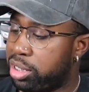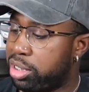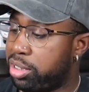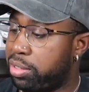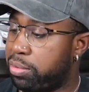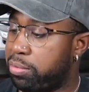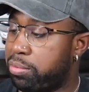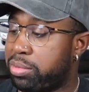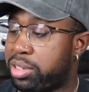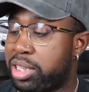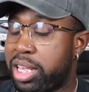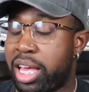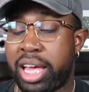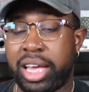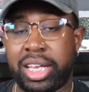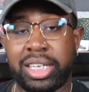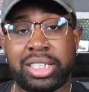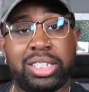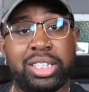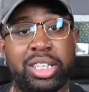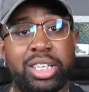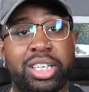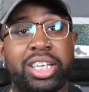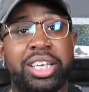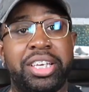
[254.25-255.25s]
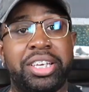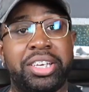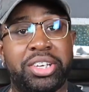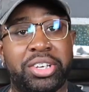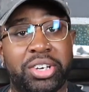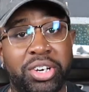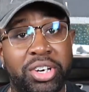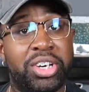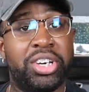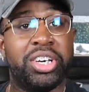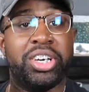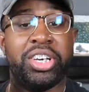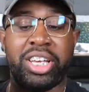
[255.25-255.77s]
Them things looking
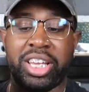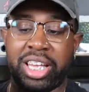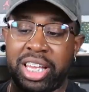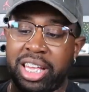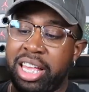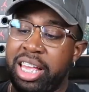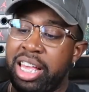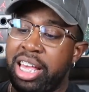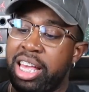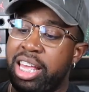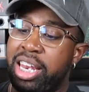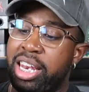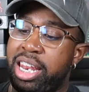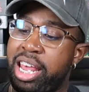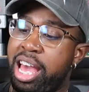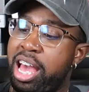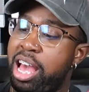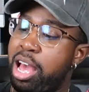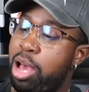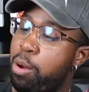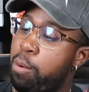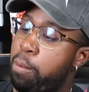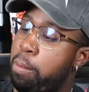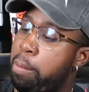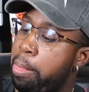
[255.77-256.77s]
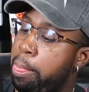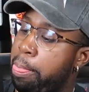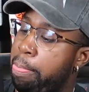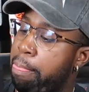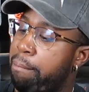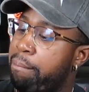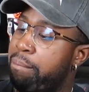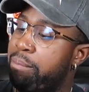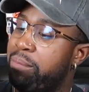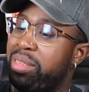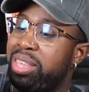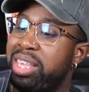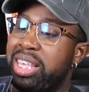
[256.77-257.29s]
good. Now,
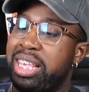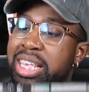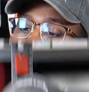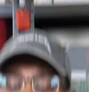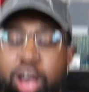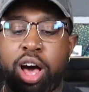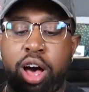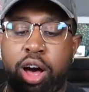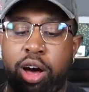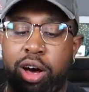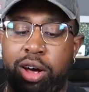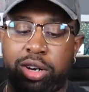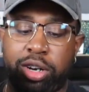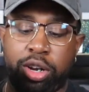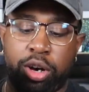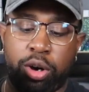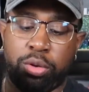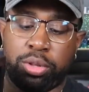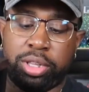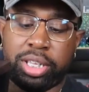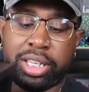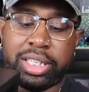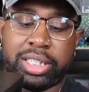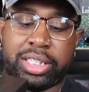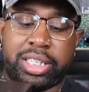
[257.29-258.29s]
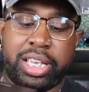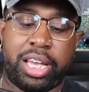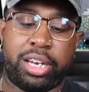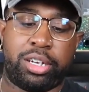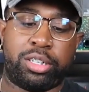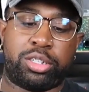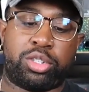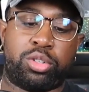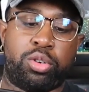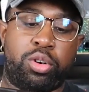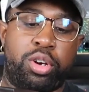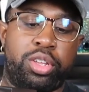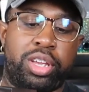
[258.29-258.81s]
y'all know the
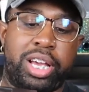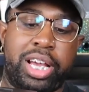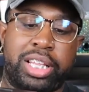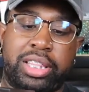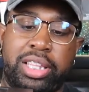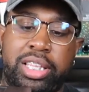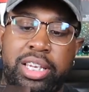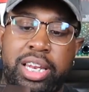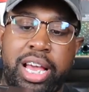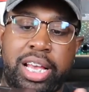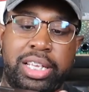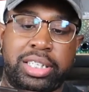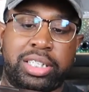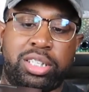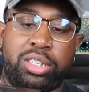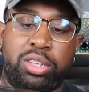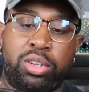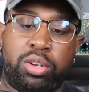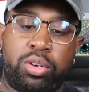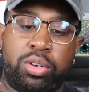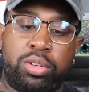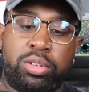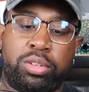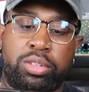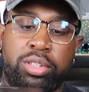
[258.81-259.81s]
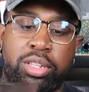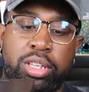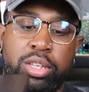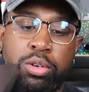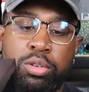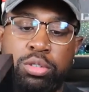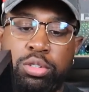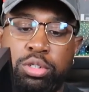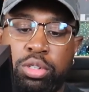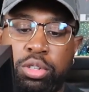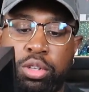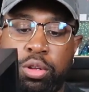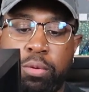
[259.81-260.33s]
Container Store. You got the nice little
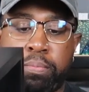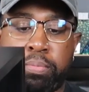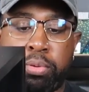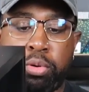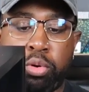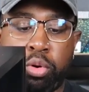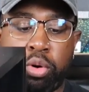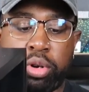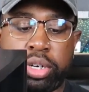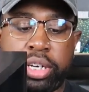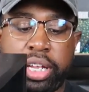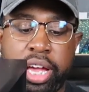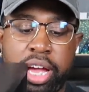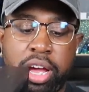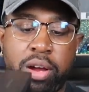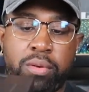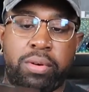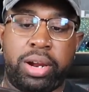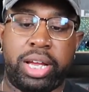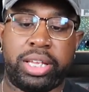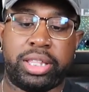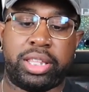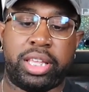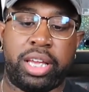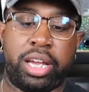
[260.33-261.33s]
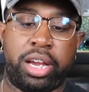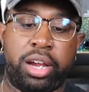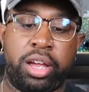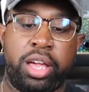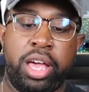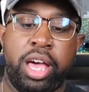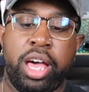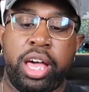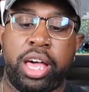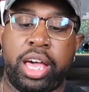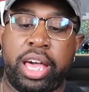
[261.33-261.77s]
pull down right there.